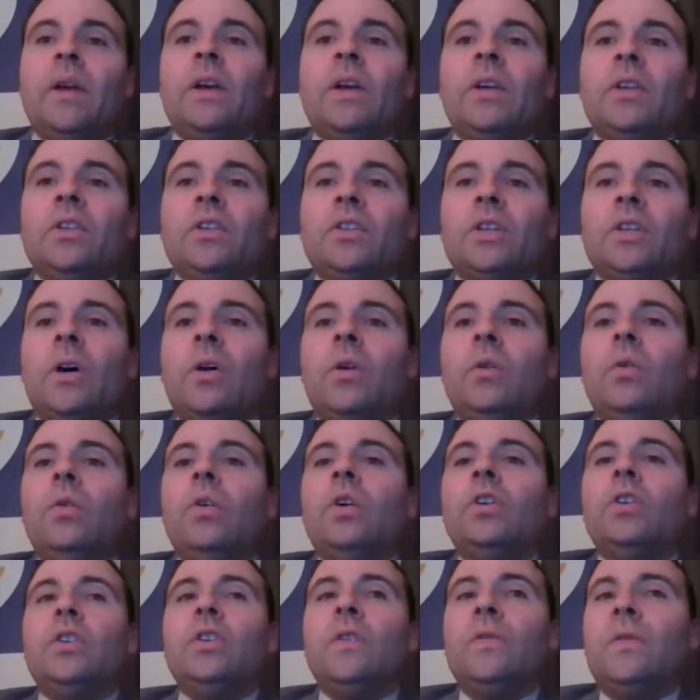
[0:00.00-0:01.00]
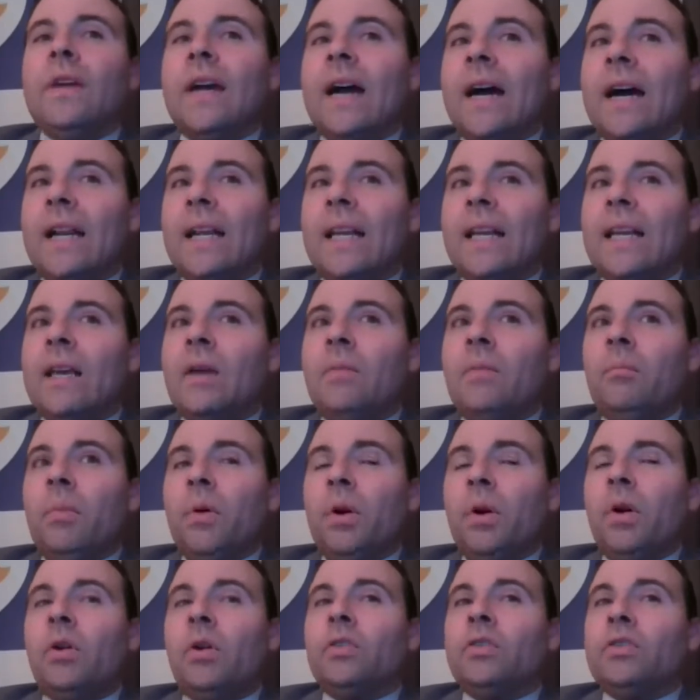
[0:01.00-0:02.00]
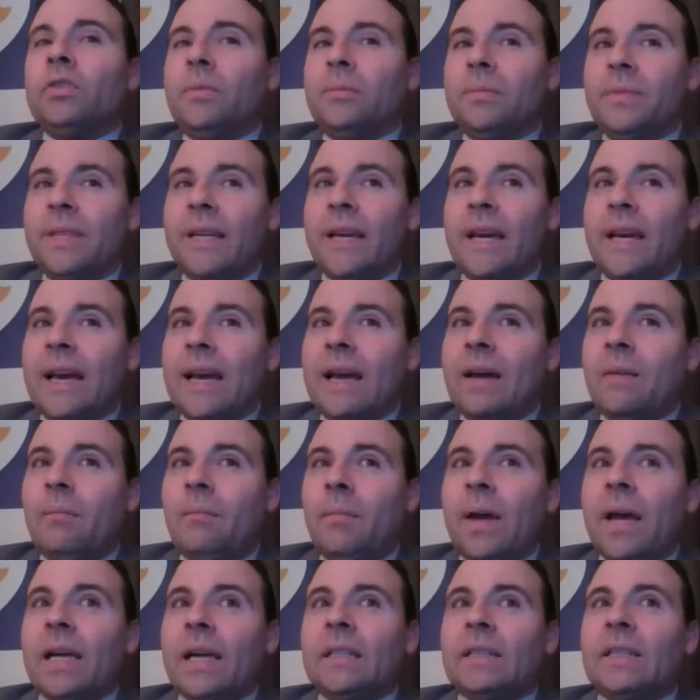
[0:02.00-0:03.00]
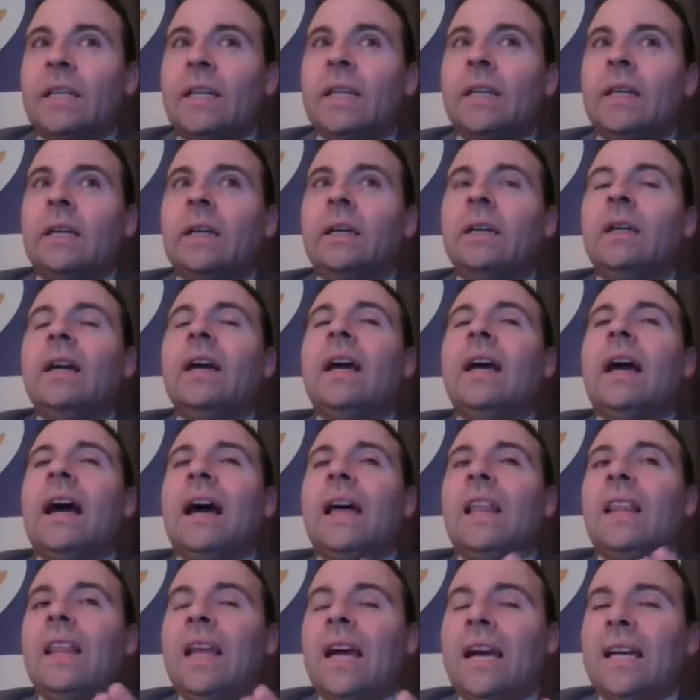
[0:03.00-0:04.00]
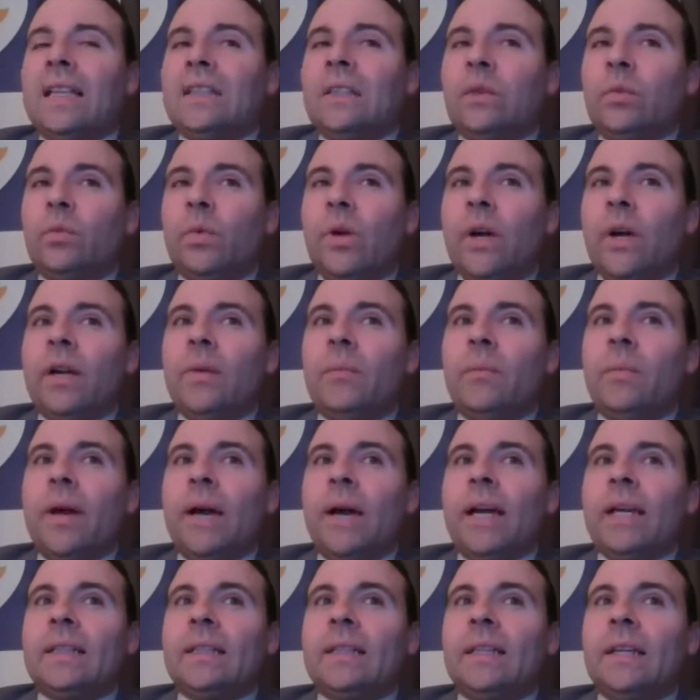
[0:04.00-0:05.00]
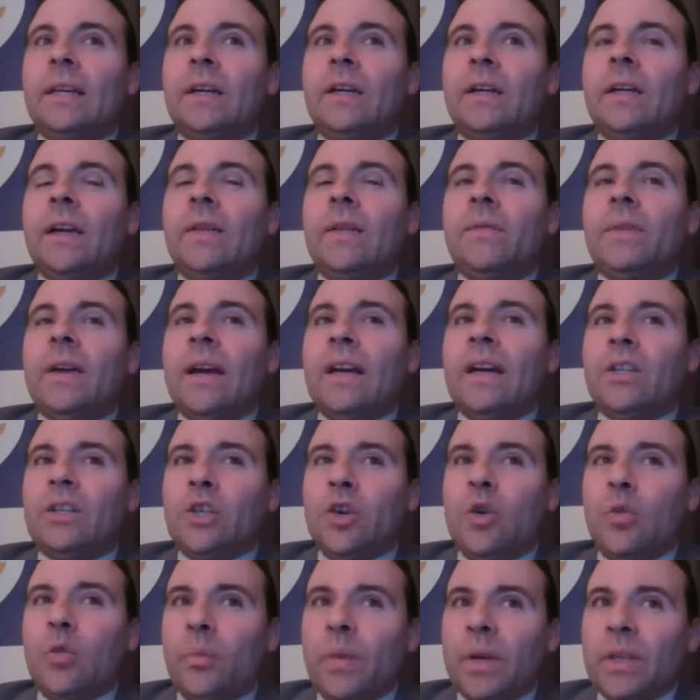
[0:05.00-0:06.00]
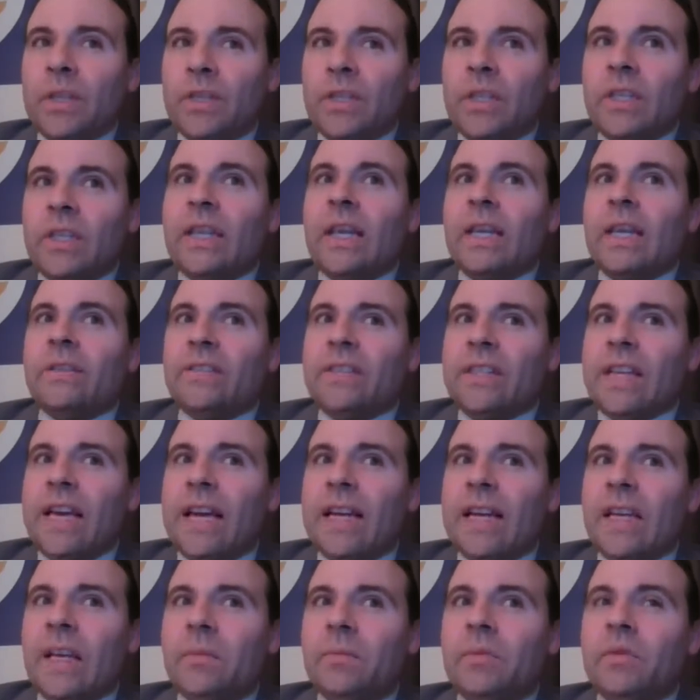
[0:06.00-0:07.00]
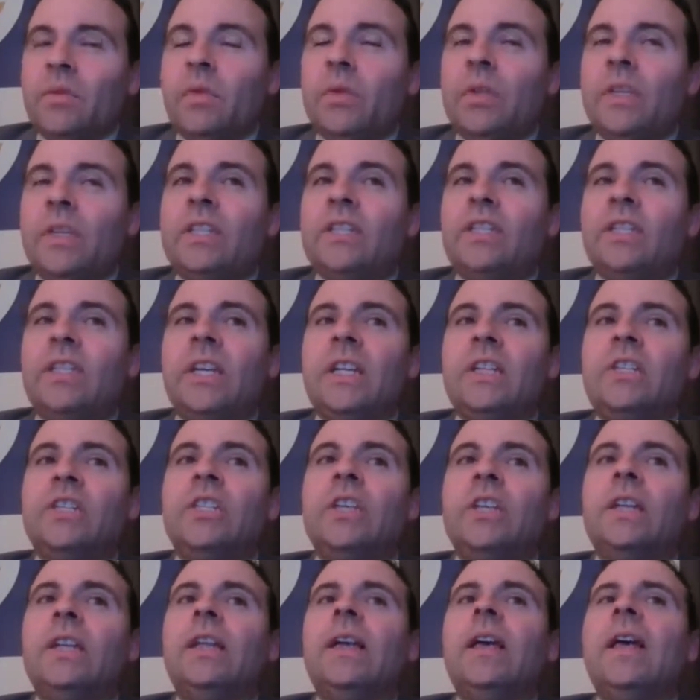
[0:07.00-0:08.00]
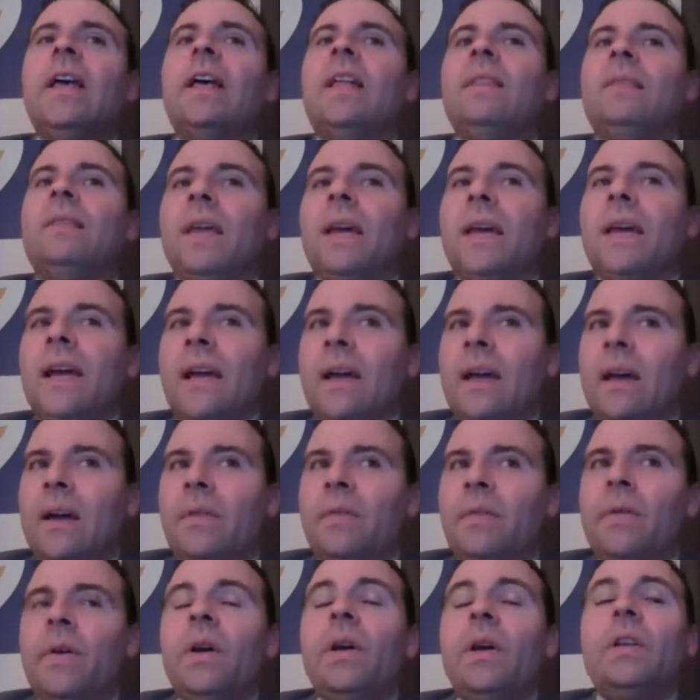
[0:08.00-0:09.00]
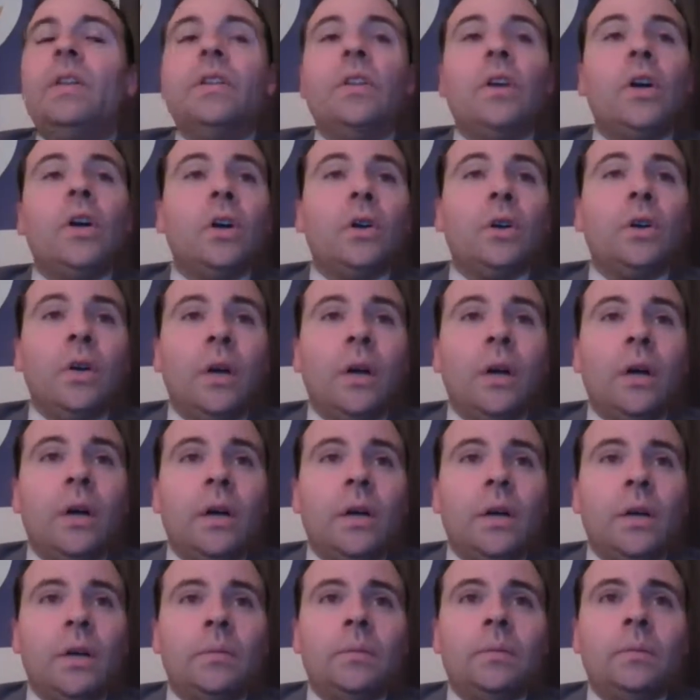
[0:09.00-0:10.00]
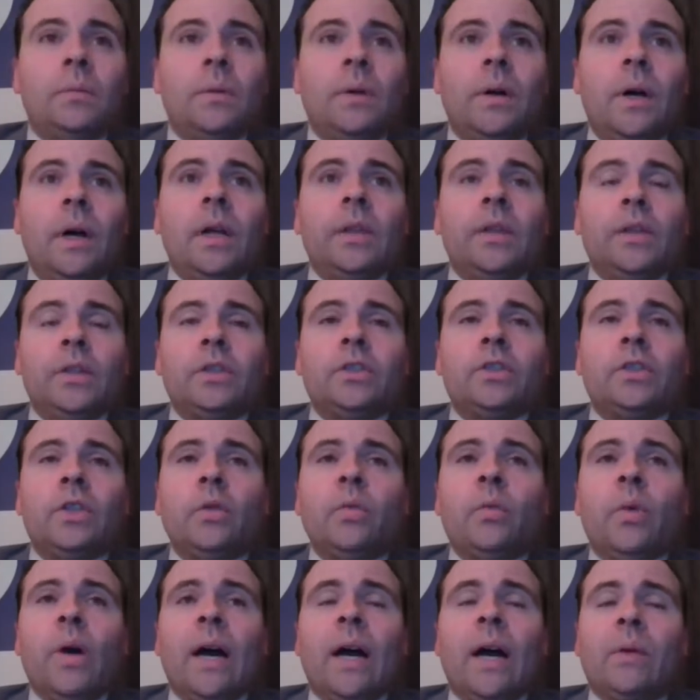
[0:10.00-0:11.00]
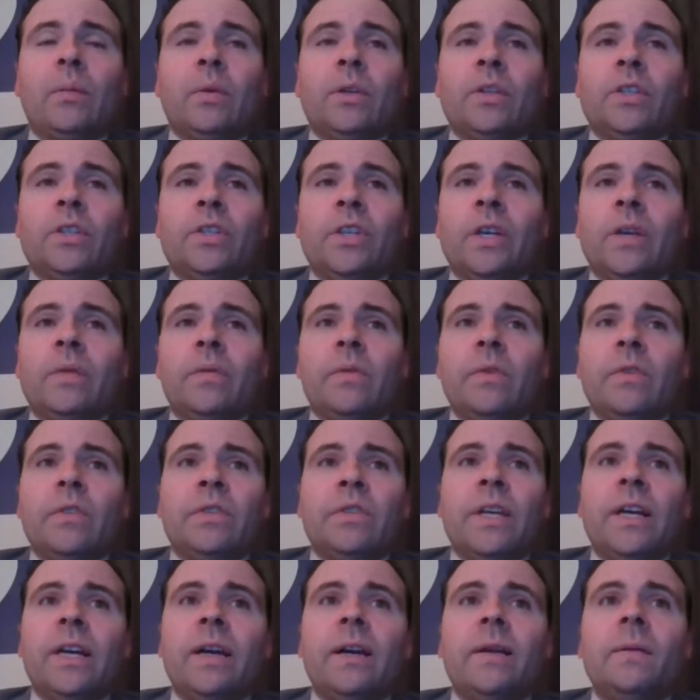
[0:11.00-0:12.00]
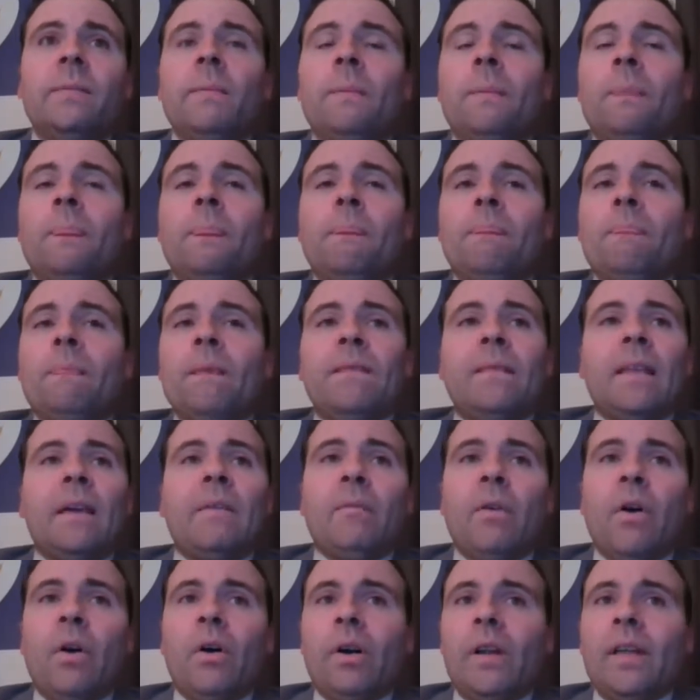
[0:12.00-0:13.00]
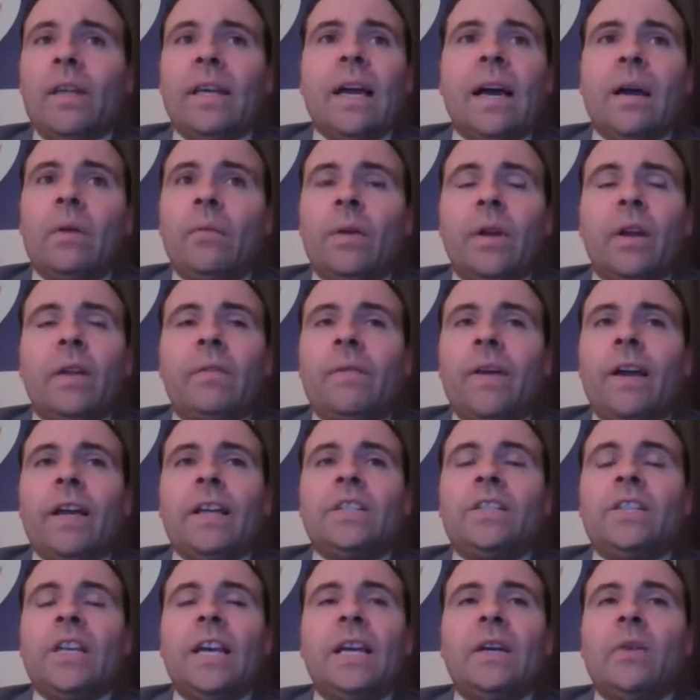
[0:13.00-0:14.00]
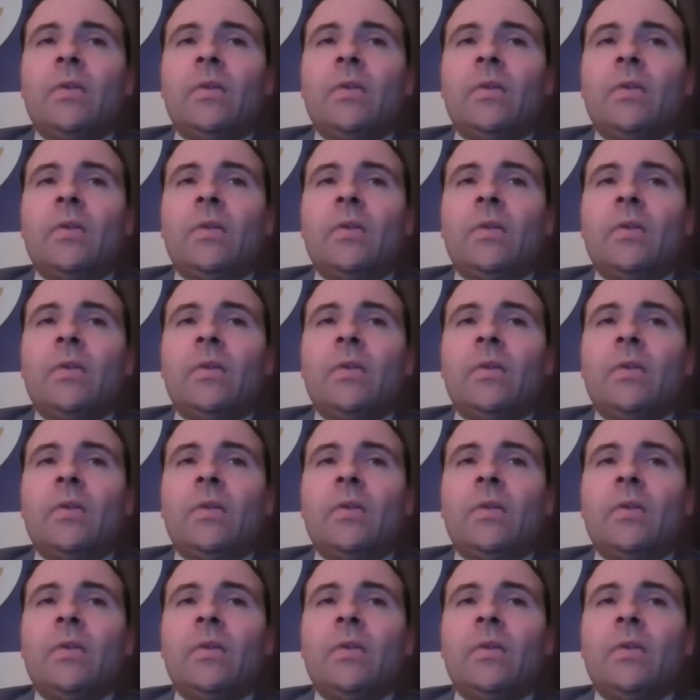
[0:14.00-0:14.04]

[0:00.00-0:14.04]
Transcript: So you've got to get Burrow some time back there. I like the running back there. They've got Joe Mixon. They signed him to an extension. They have their other 2 wide receivers there. They've already got rid of A.J.